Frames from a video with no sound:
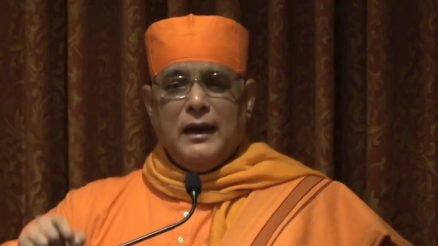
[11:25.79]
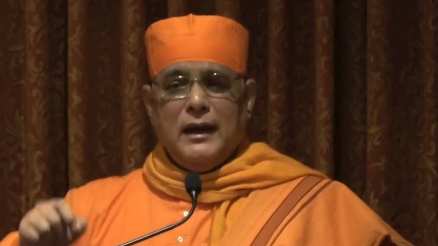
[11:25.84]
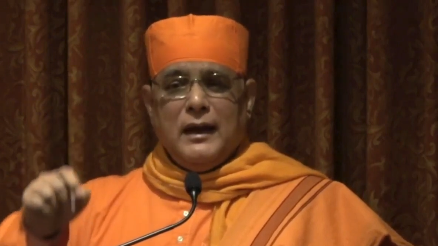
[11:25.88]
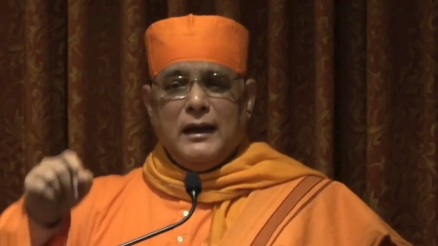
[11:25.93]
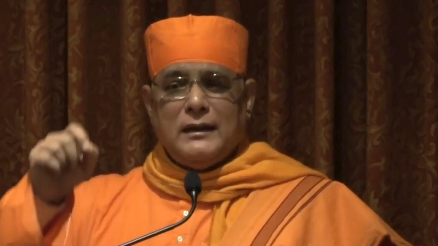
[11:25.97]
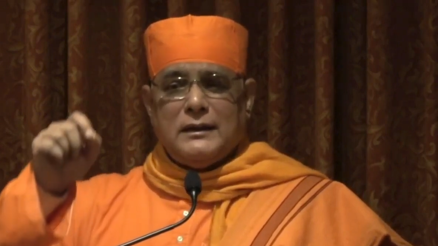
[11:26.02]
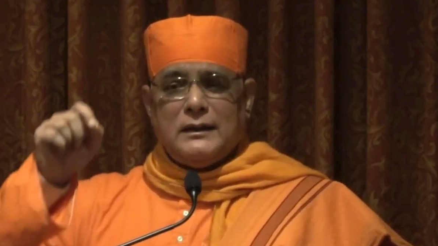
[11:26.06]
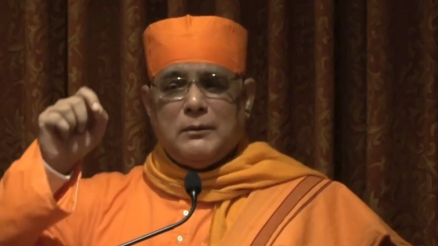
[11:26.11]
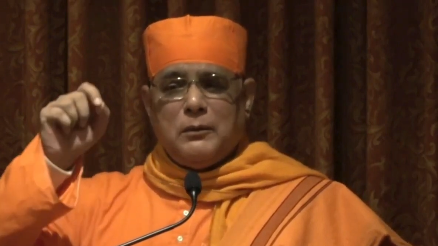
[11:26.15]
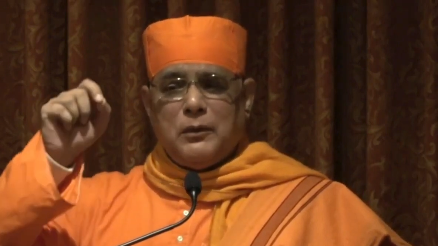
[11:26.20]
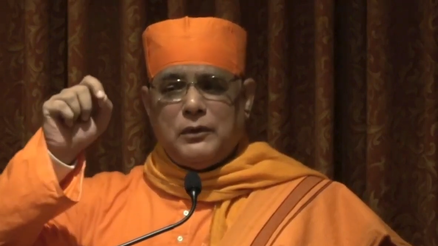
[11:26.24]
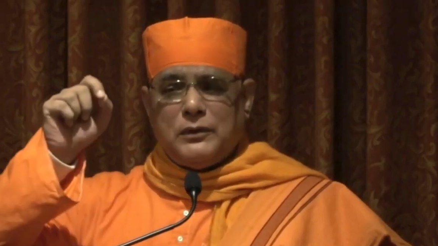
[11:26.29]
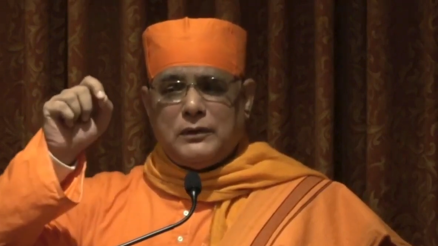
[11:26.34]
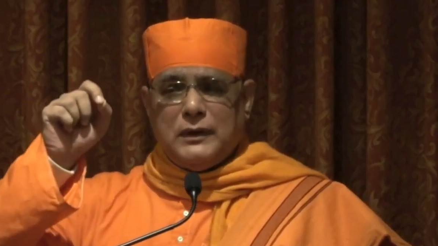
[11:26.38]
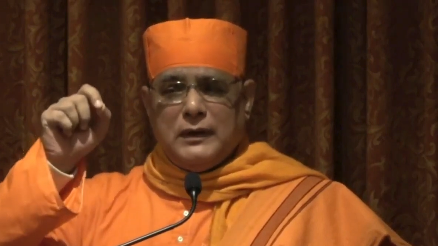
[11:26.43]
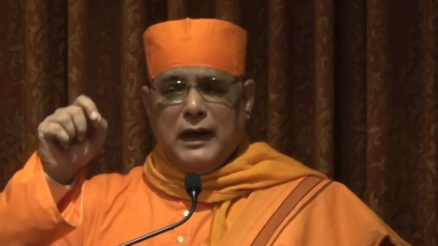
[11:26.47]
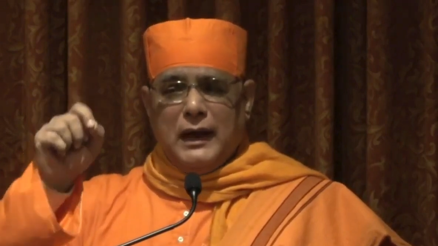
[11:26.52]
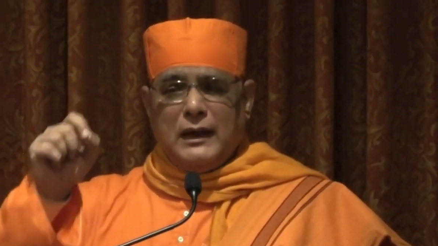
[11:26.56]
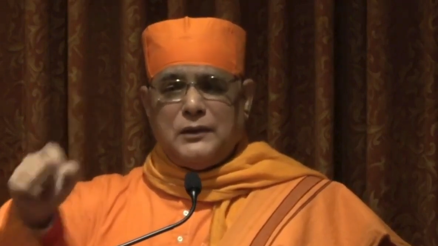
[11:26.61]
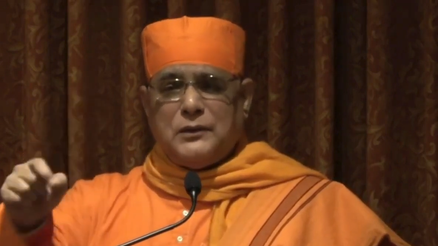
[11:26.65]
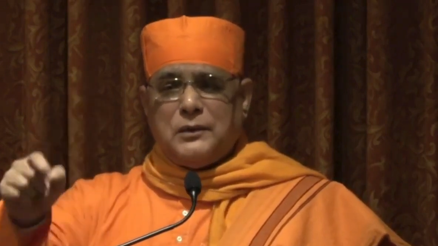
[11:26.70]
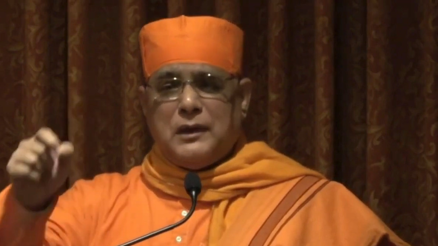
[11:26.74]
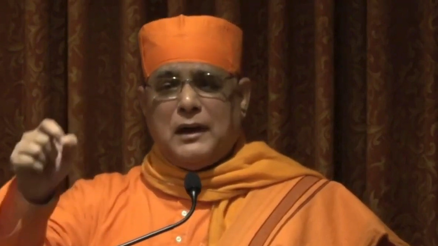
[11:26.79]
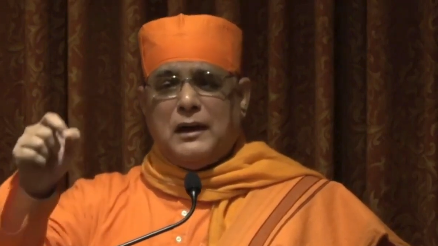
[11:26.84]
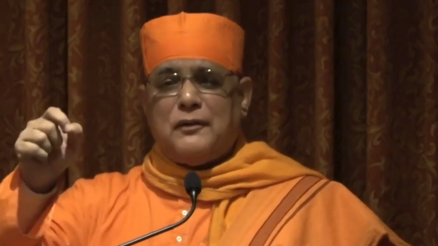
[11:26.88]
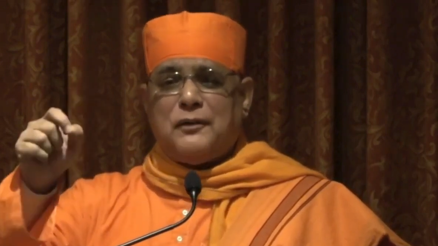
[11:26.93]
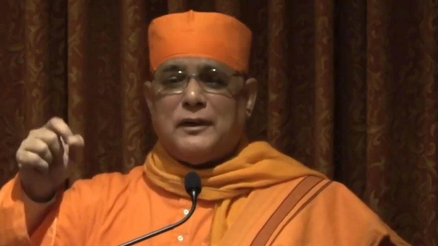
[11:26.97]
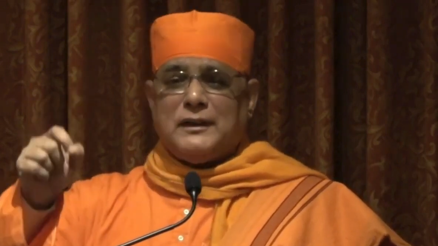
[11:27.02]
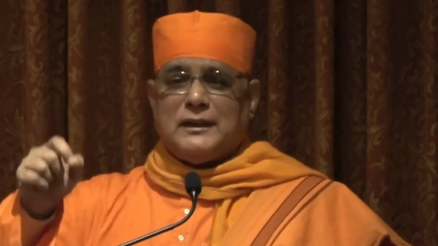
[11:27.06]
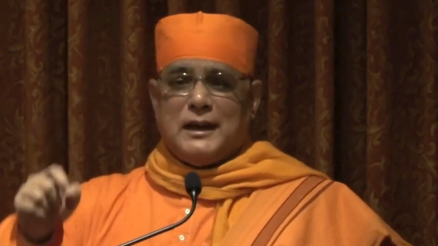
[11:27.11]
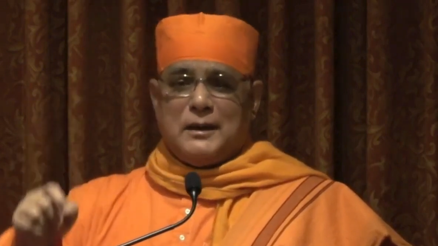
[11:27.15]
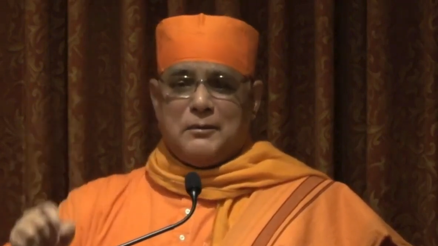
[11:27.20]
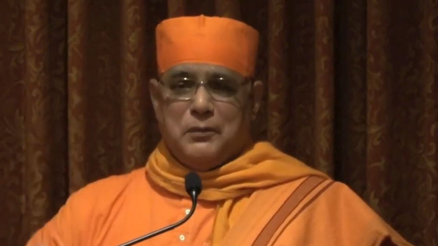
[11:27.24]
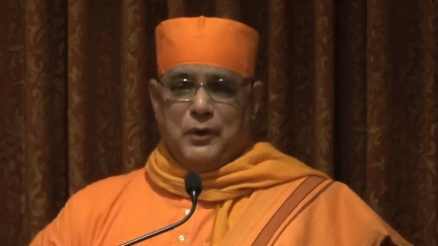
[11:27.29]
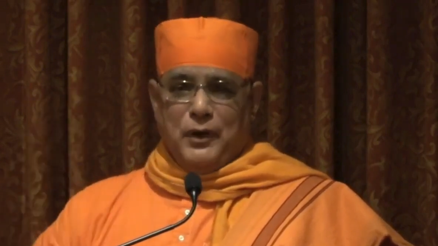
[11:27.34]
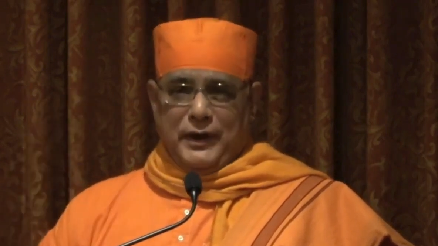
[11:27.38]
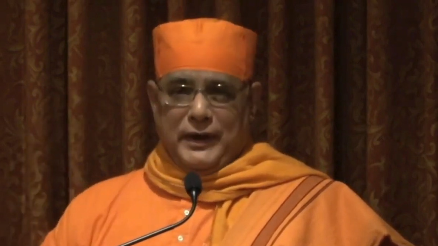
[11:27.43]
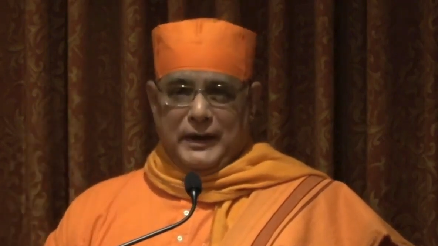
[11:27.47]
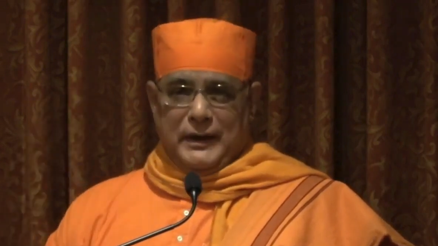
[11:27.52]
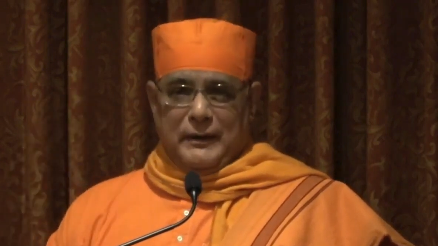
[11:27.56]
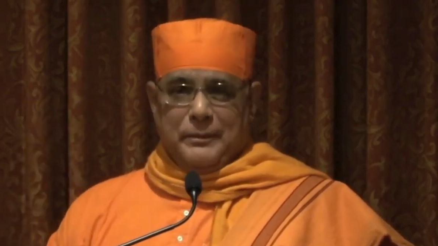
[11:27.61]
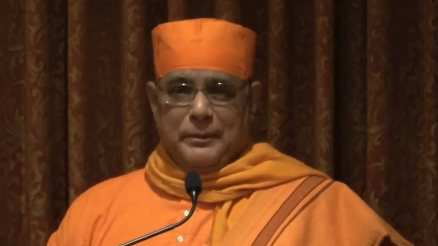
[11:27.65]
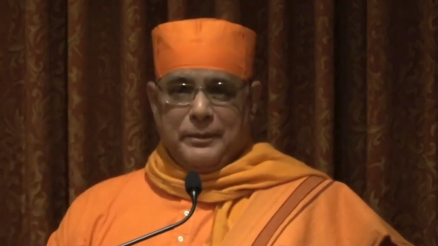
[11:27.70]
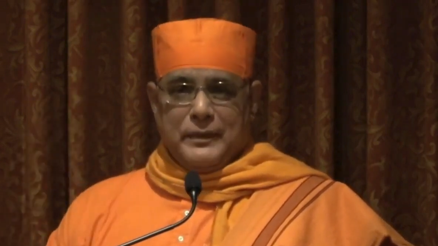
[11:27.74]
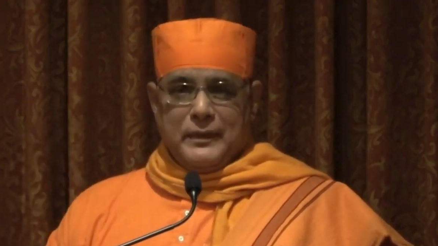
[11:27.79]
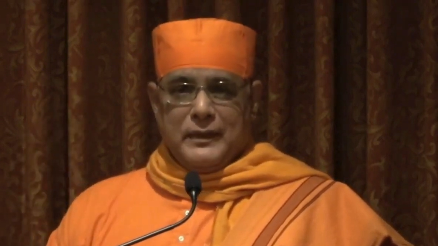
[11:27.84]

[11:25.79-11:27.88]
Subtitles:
is the most natural for that body.